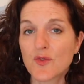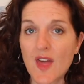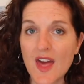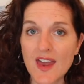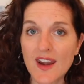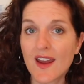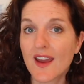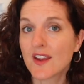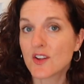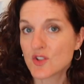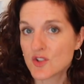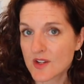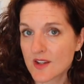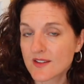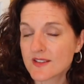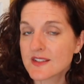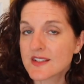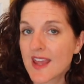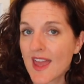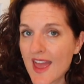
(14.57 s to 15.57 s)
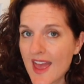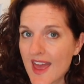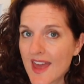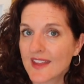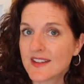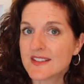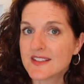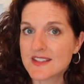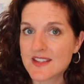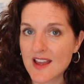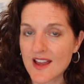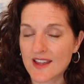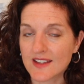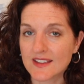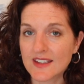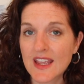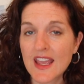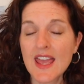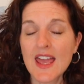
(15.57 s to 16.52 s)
that I just had done.